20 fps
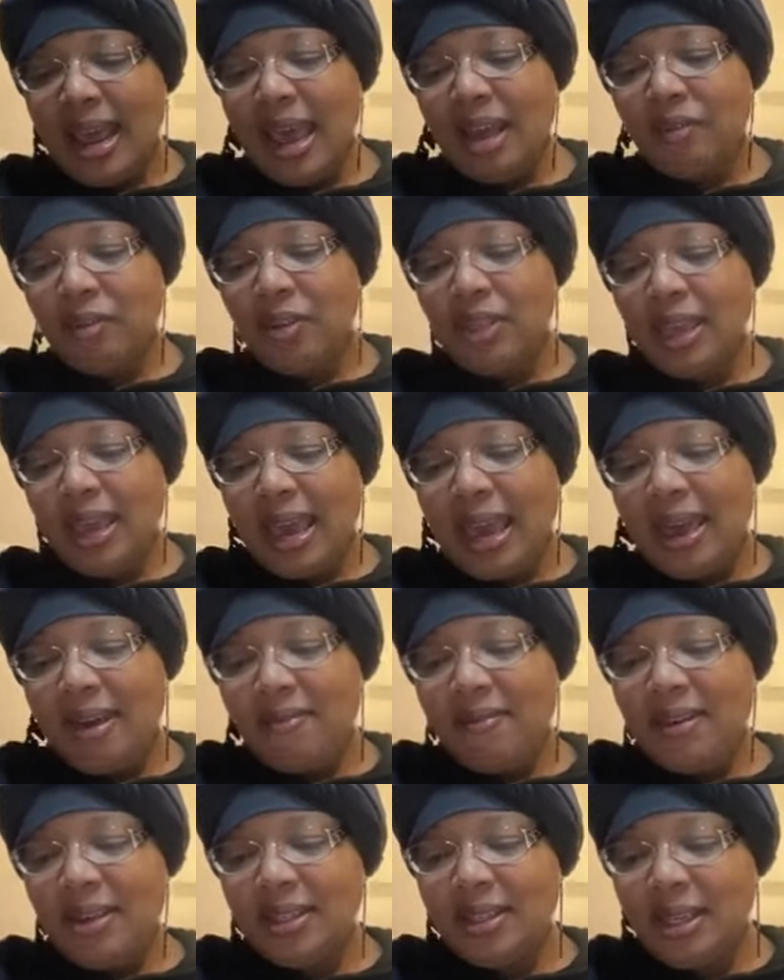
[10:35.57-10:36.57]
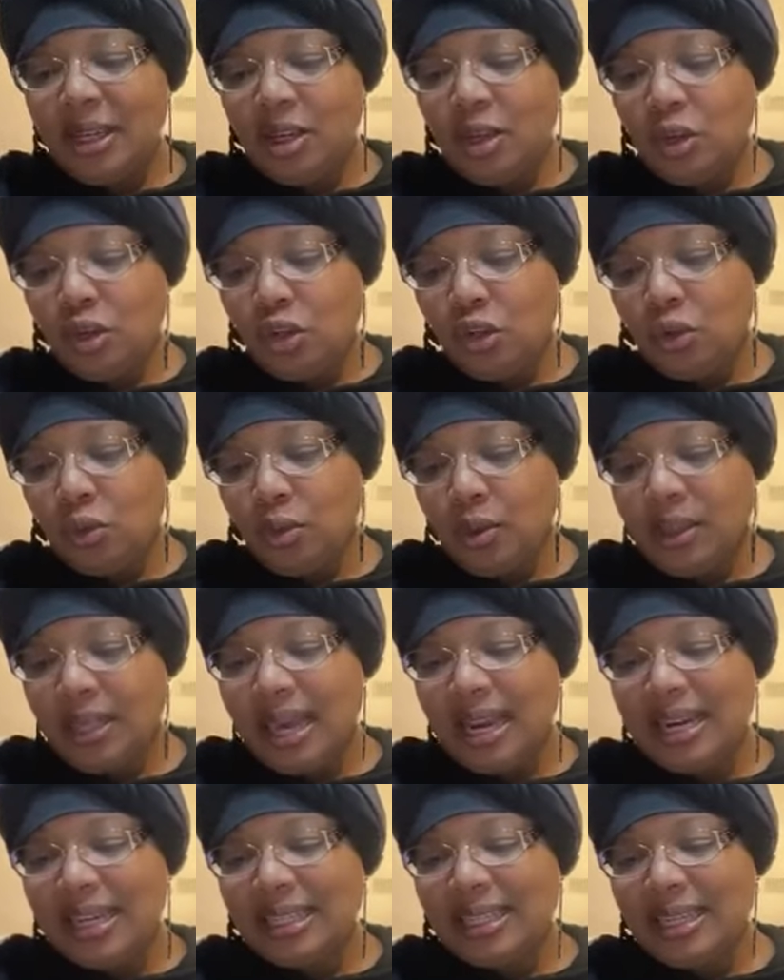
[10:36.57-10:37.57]
after they had visited Yeshua,
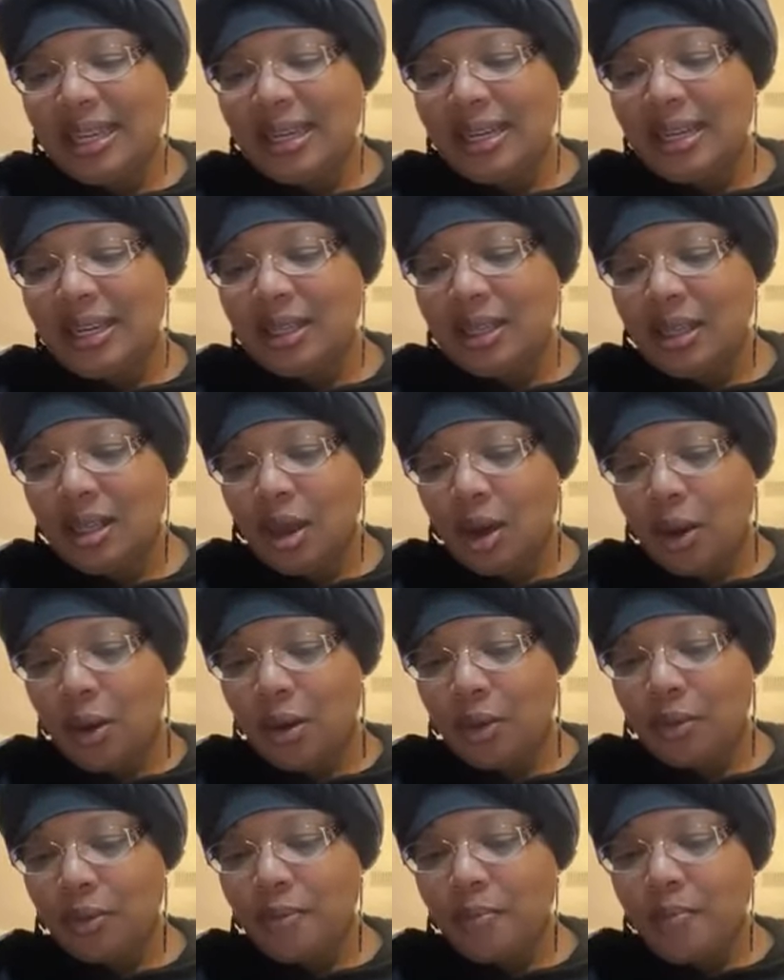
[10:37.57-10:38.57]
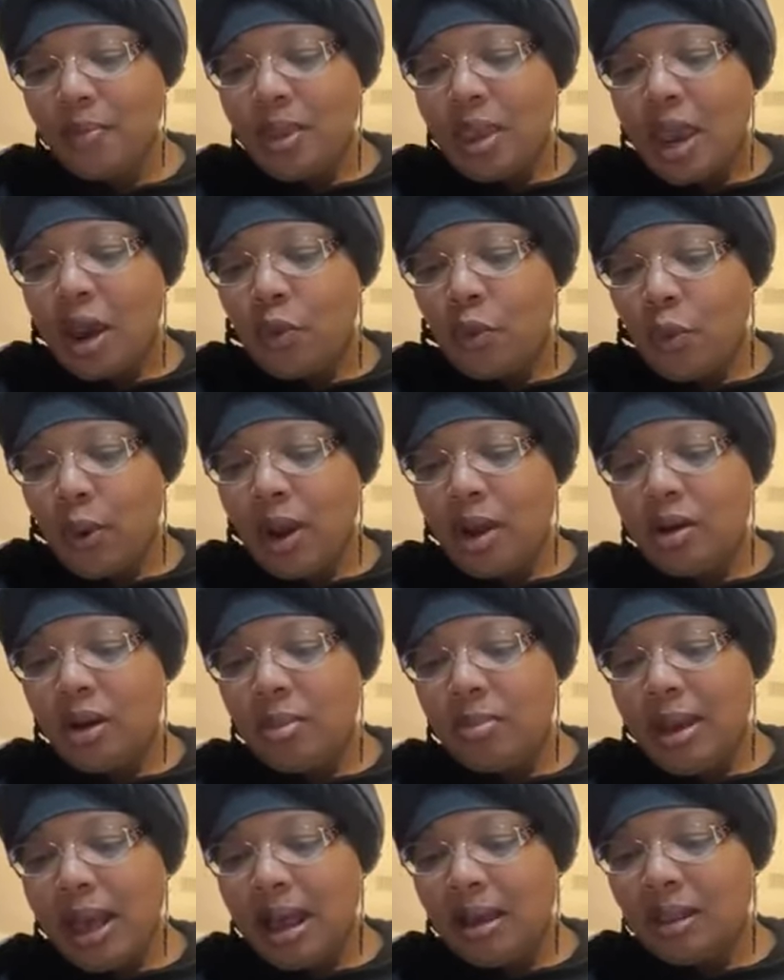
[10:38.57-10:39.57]
they descended to the earth and round
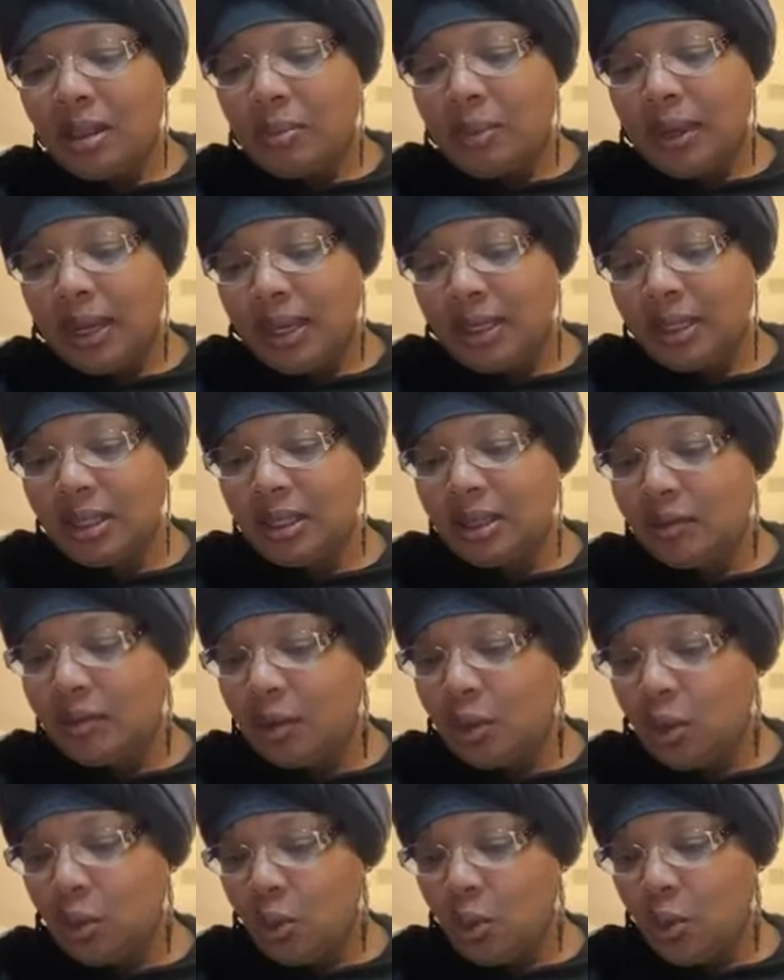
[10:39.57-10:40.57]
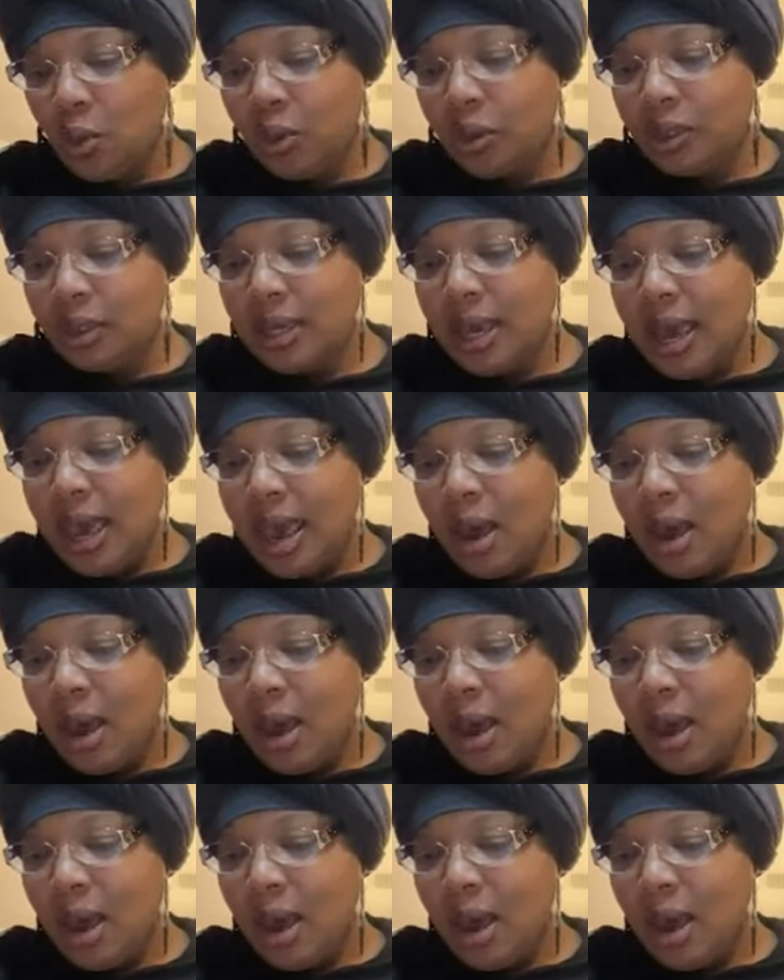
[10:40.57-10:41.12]
about the places of the Lord's.